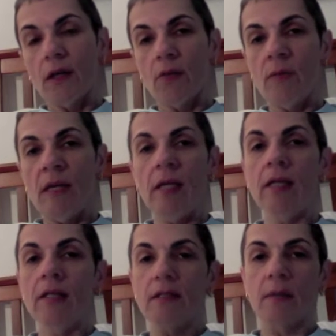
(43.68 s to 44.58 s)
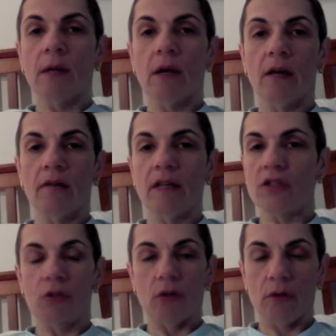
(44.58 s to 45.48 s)
meet some kind of
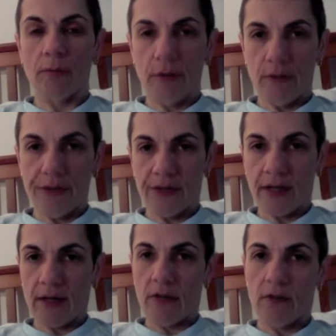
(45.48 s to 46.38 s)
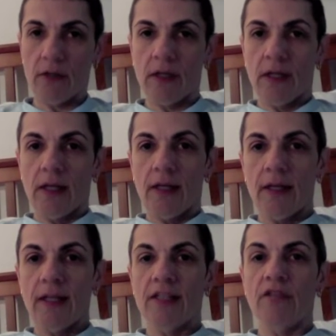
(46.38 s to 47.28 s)
external beauty standard.
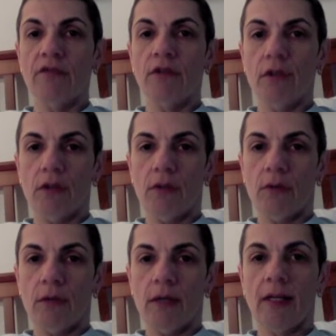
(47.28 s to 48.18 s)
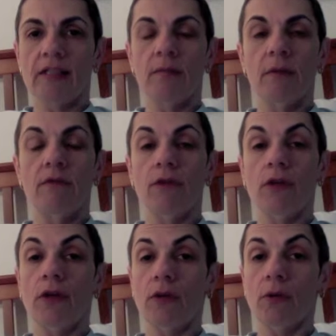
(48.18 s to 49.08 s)
It's for you. It has to be for
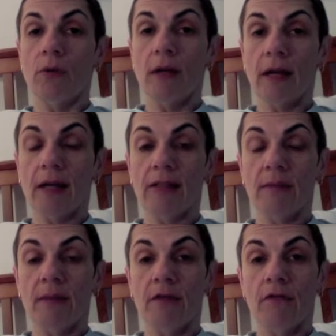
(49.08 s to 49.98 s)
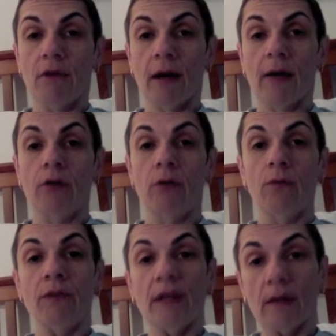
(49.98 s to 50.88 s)
you. It has to be for how you
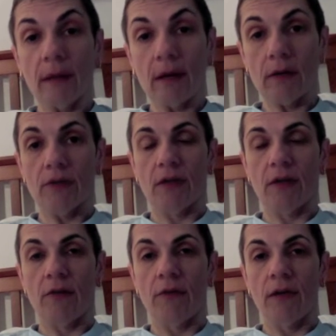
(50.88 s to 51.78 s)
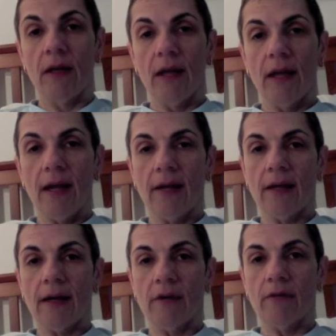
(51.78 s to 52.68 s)
feel about yourself and
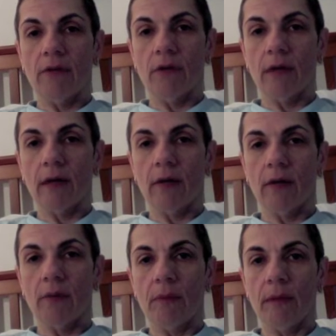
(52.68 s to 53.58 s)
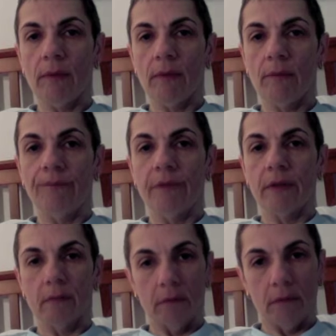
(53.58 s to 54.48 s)
not for how other people
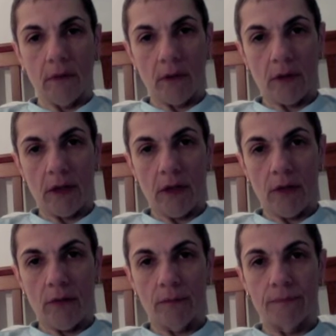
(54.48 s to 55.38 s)
look at you.